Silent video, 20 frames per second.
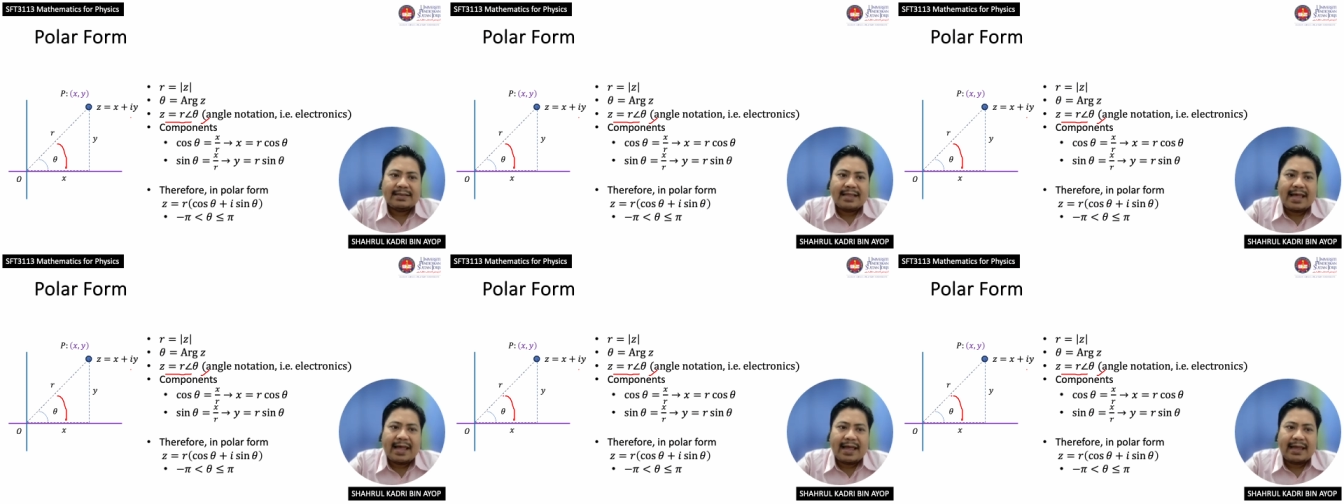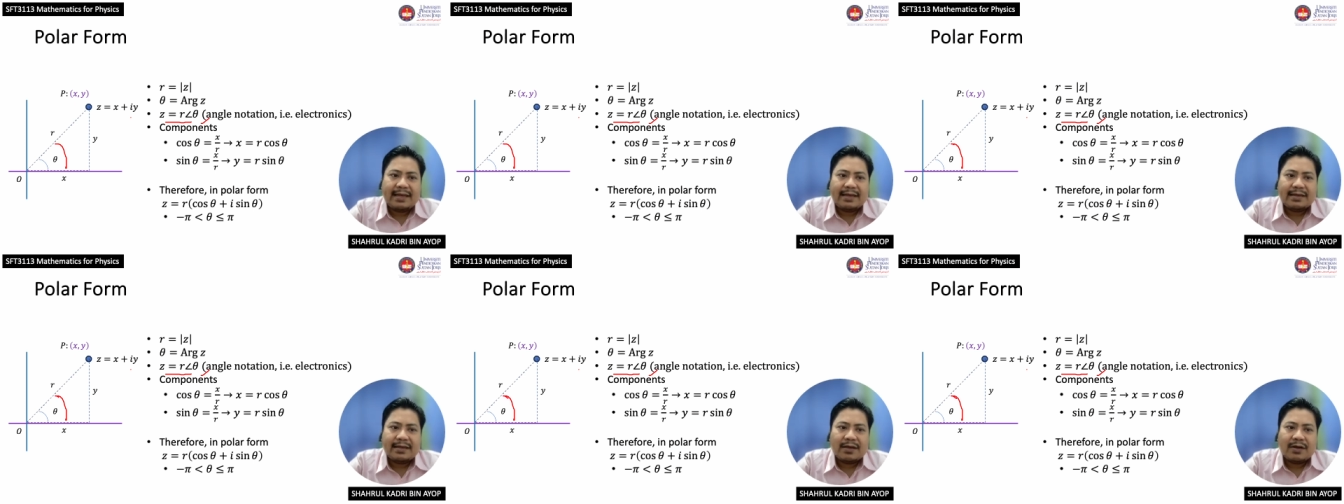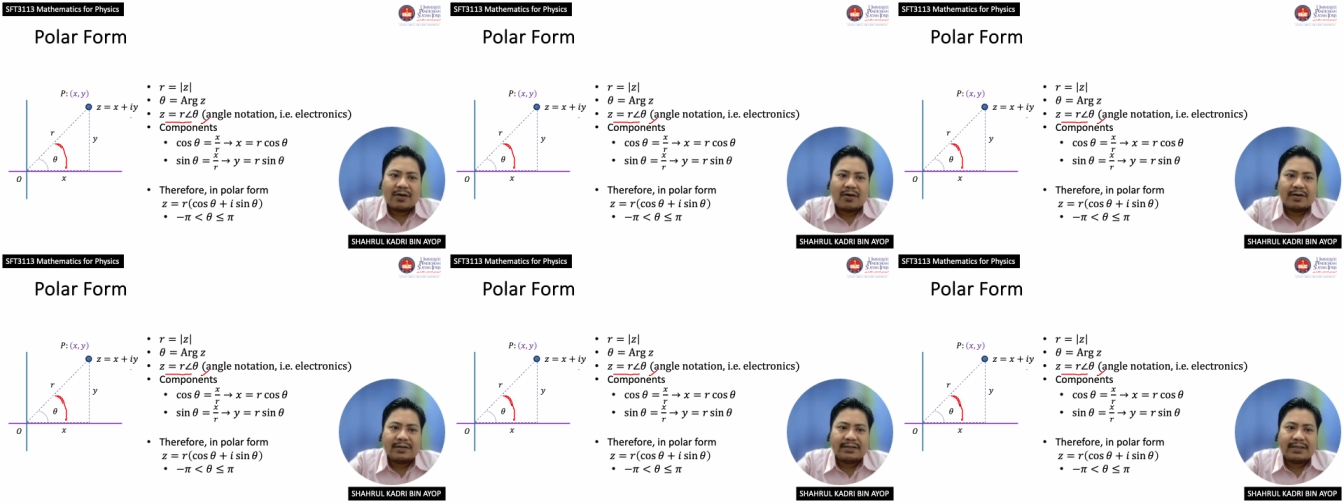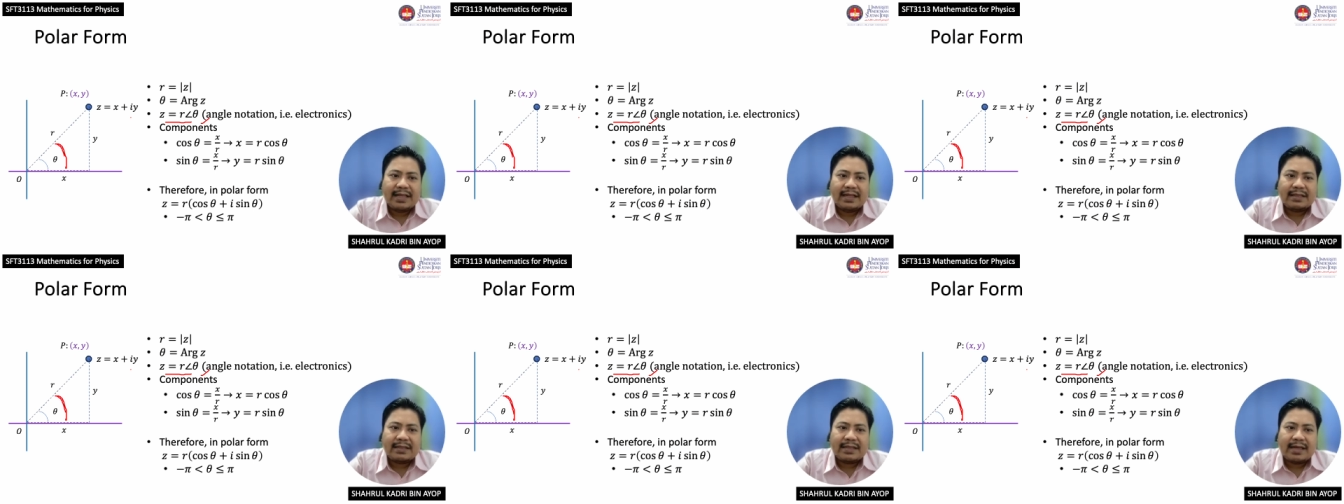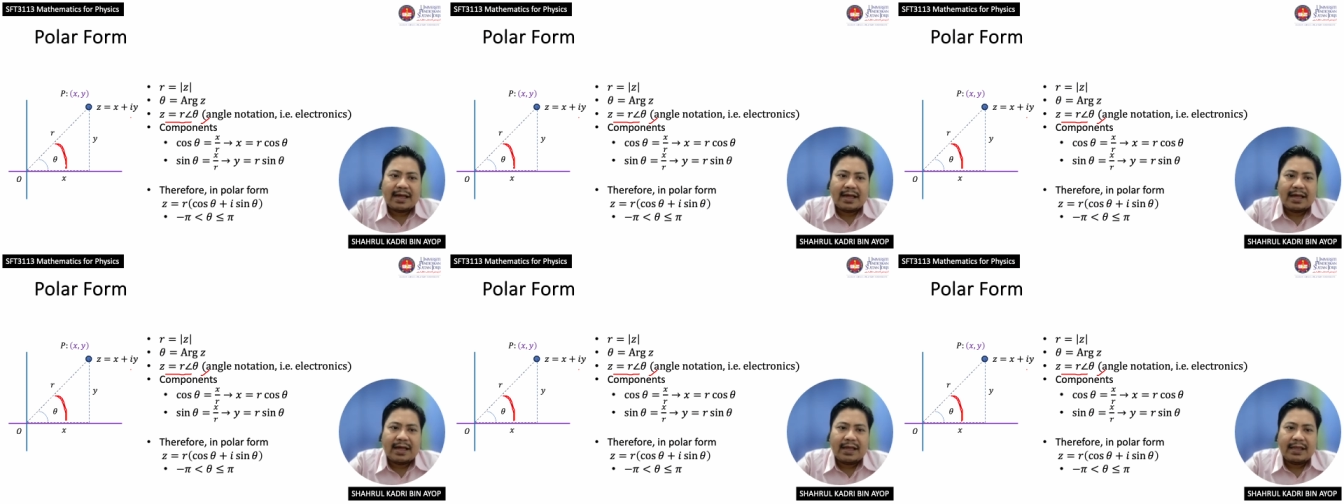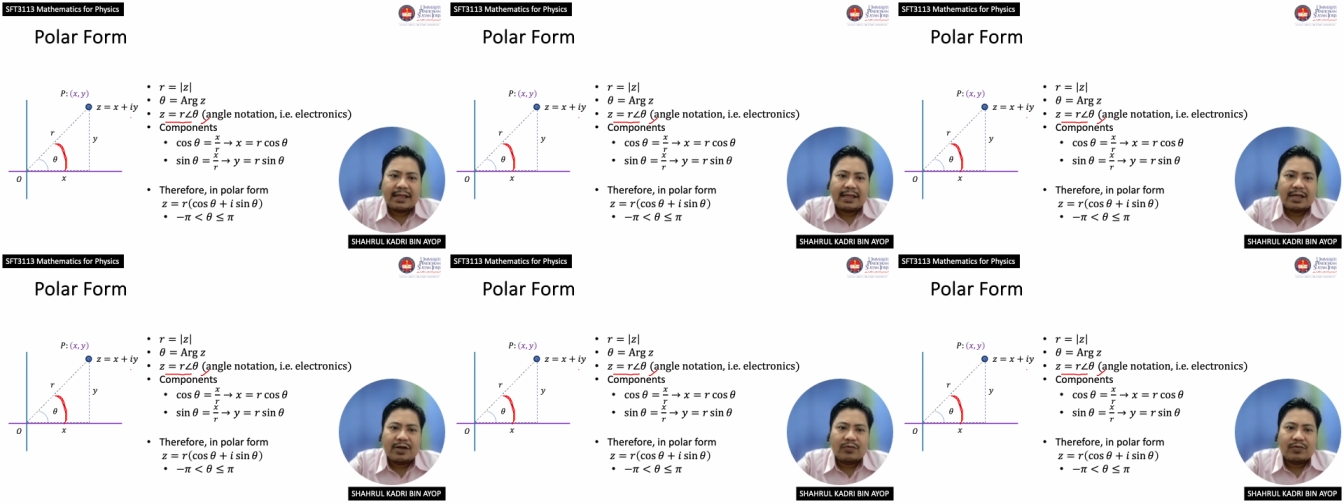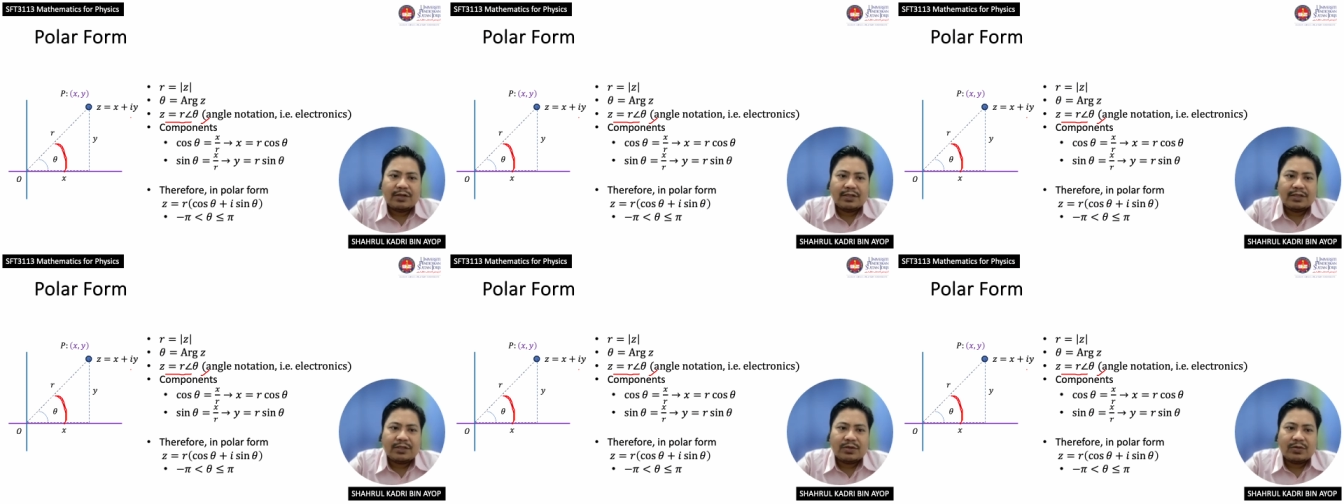that cos theta
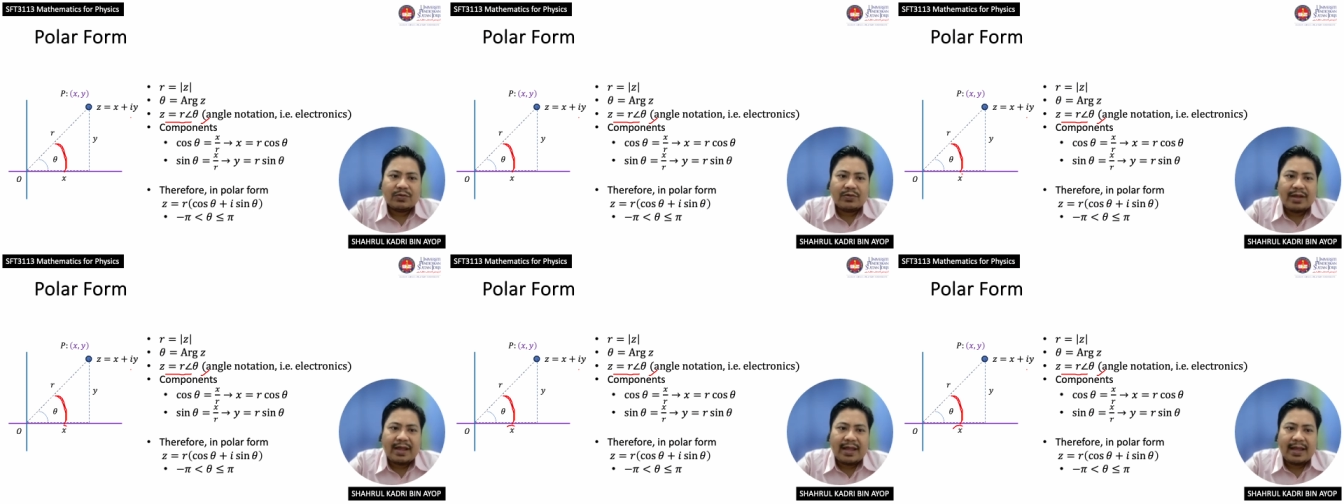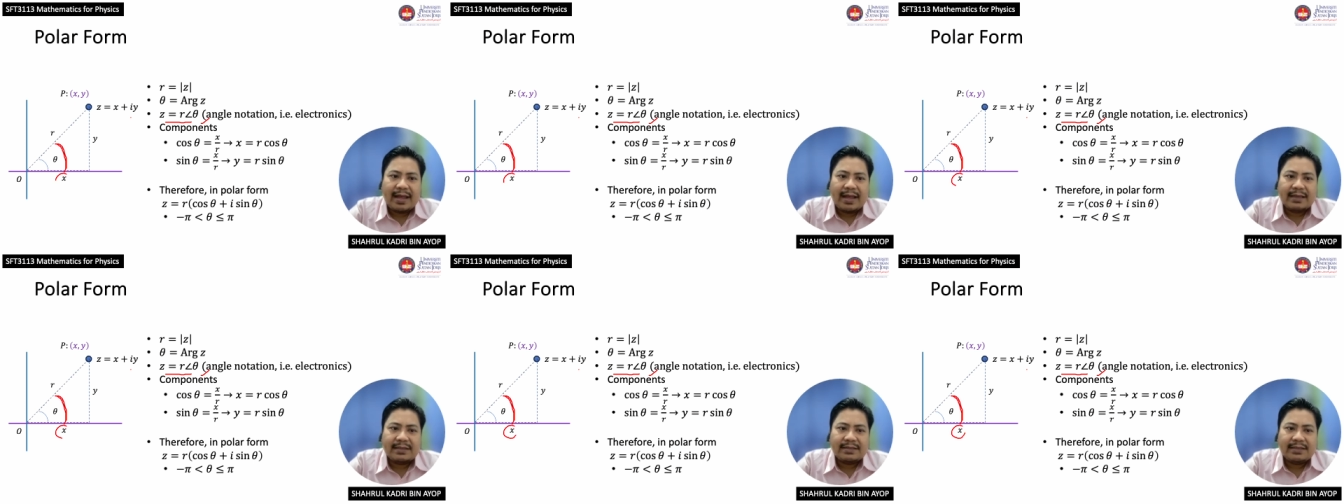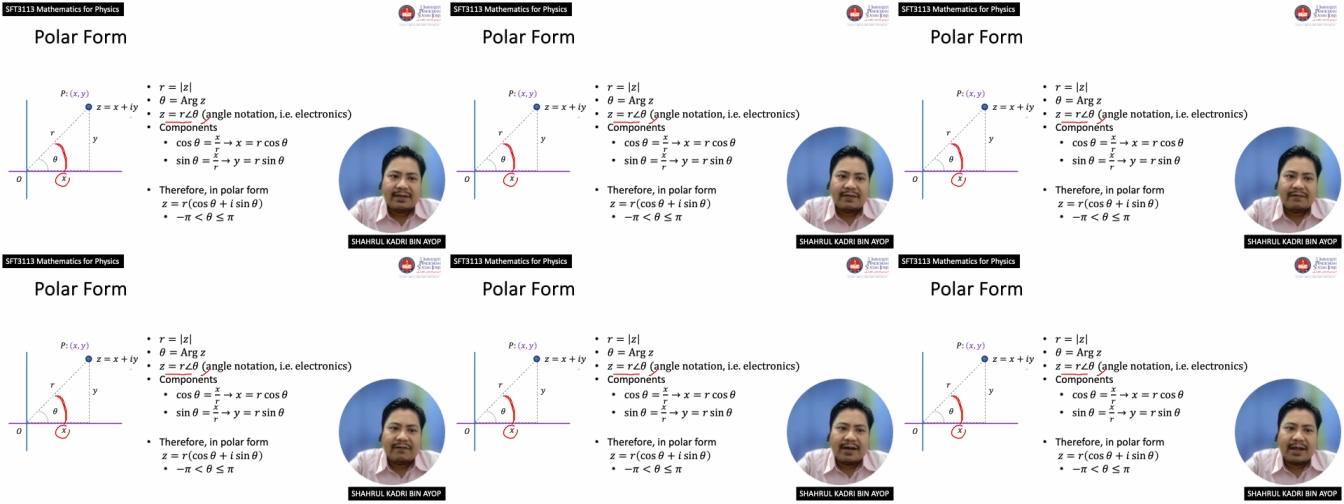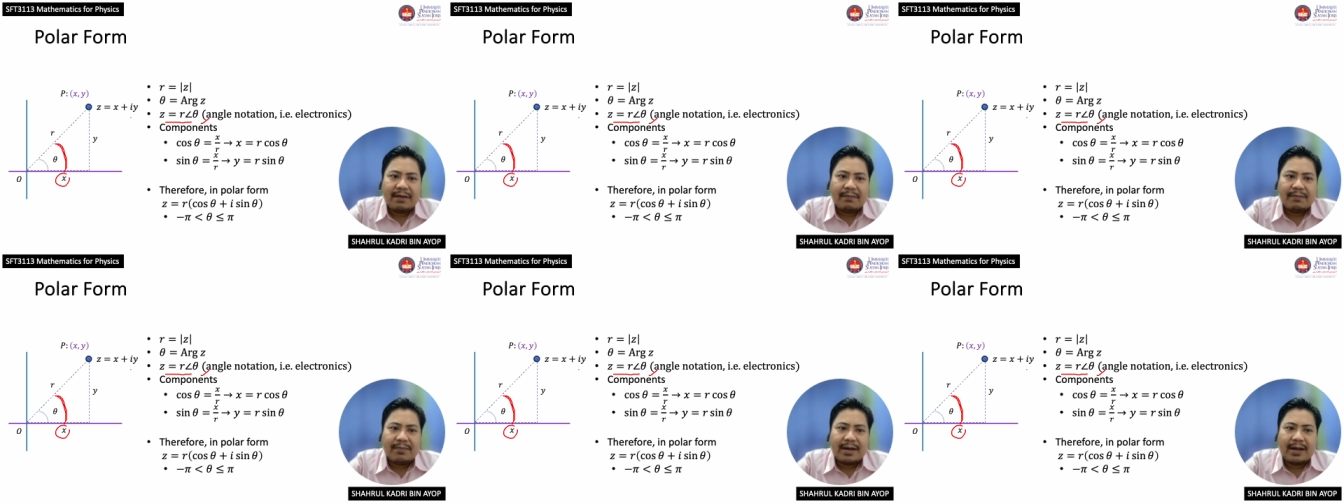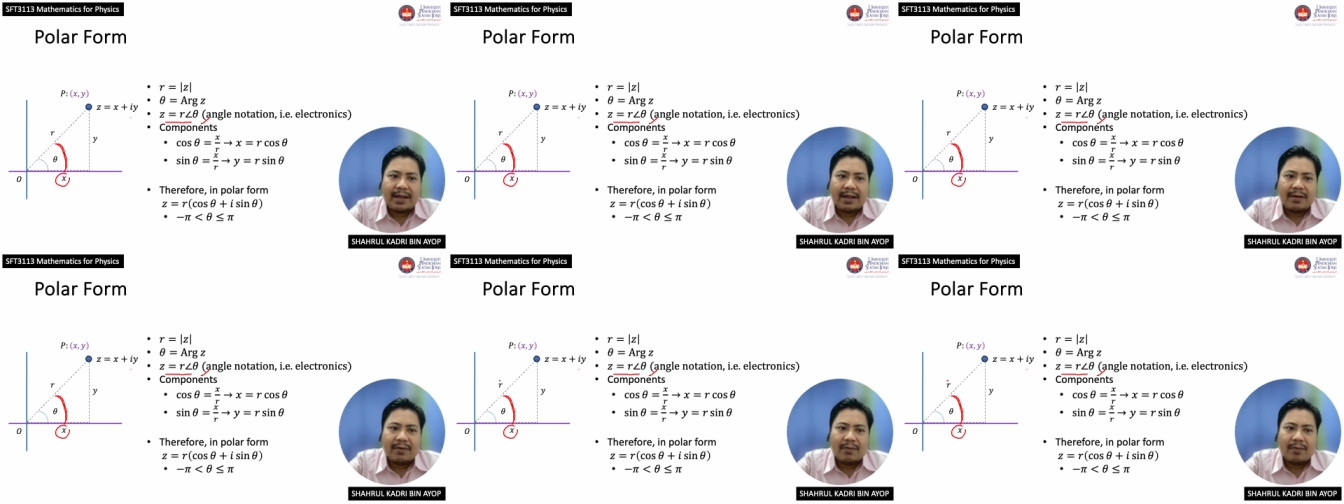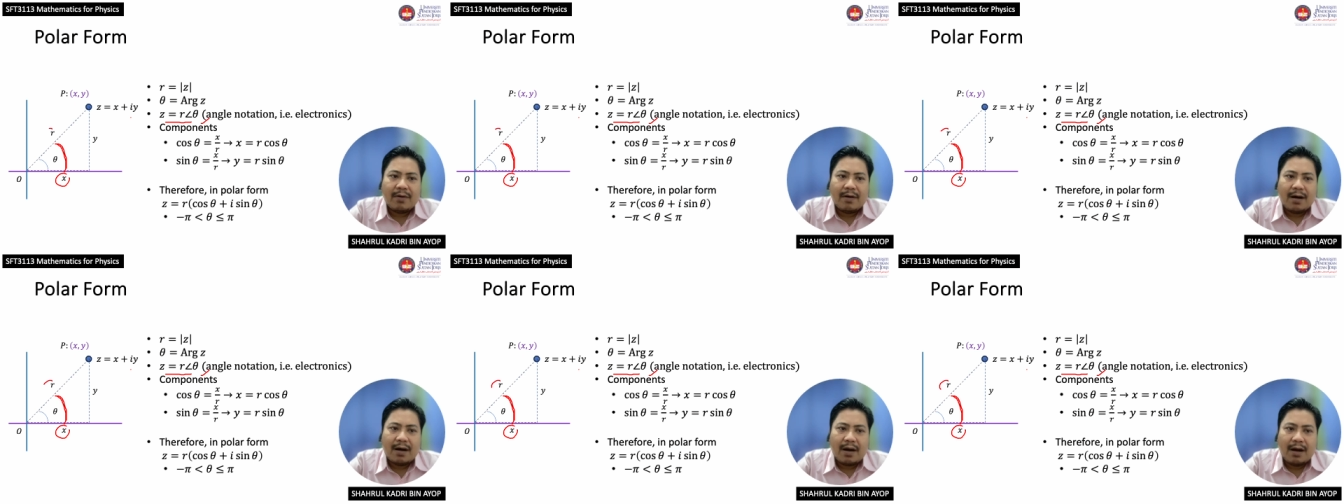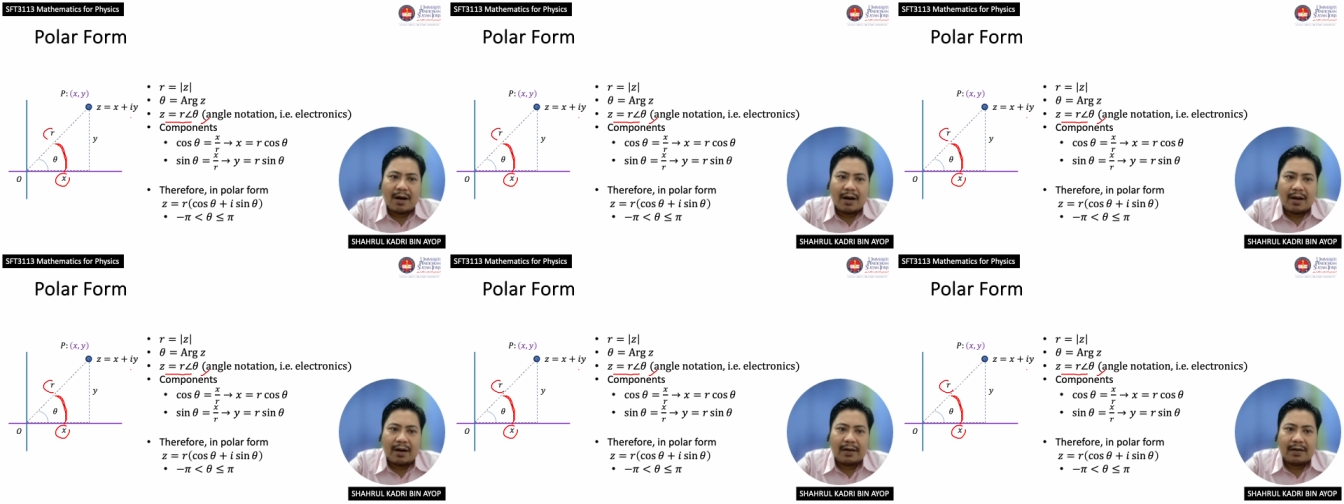equal to x divided by
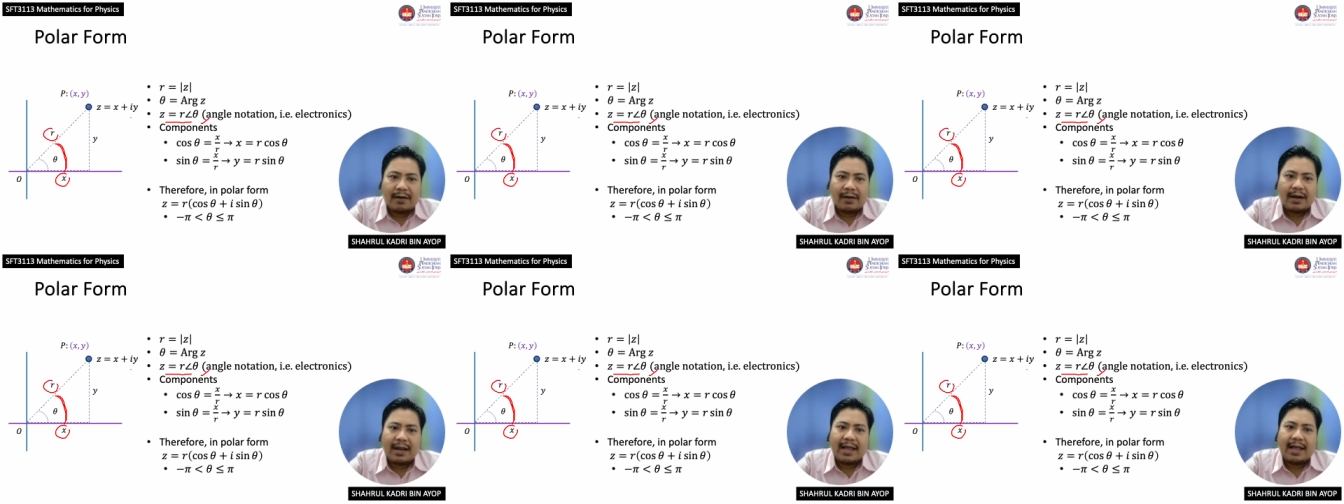r,